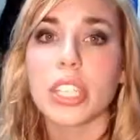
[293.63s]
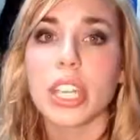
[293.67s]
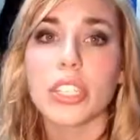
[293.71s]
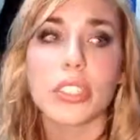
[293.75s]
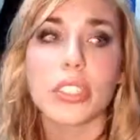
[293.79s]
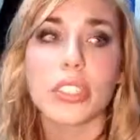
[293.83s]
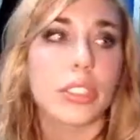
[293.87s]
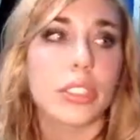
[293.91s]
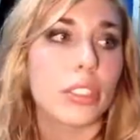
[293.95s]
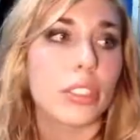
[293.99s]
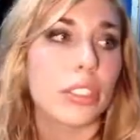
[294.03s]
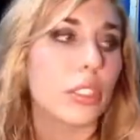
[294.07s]

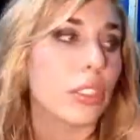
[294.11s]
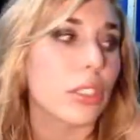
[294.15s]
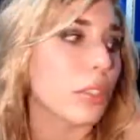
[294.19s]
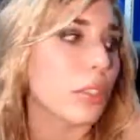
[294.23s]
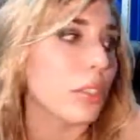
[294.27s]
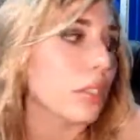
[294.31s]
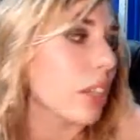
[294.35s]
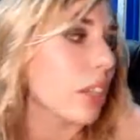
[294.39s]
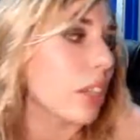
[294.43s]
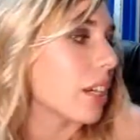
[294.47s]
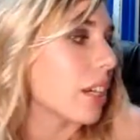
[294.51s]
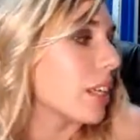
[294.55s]
and
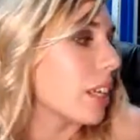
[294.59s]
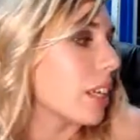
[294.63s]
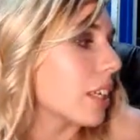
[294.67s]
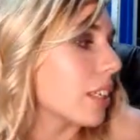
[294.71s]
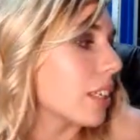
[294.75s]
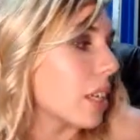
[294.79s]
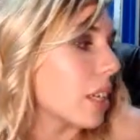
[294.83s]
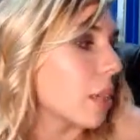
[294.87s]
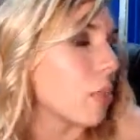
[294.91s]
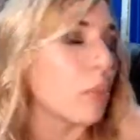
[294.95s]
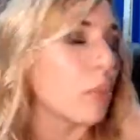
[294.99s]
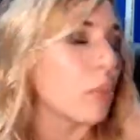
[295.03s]
you're not going to
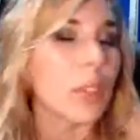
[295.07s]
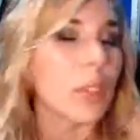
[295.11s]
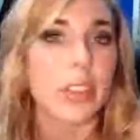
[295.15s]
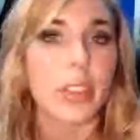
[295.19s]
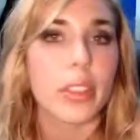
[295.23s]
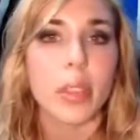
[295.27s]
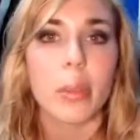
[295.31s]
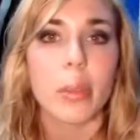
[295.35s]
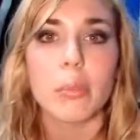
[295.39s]
end up with